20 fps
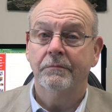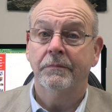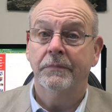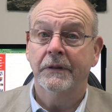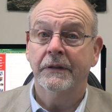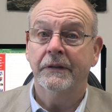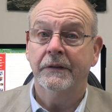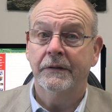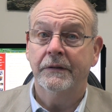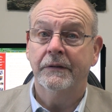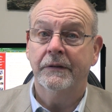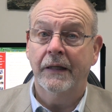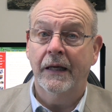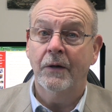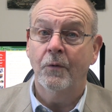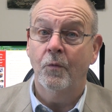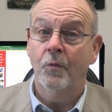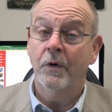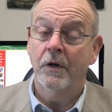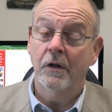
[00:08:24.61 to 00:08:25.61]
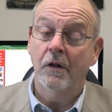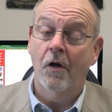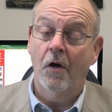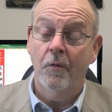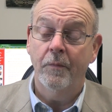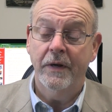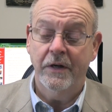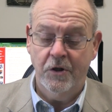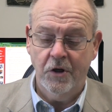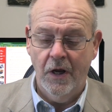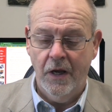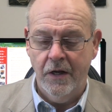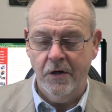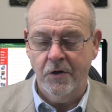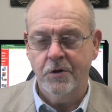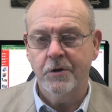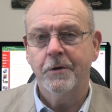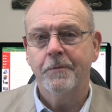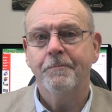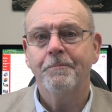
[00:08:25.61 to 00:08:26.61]
but they will all be
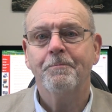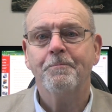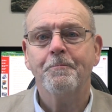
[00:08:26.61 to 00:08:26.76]
changed.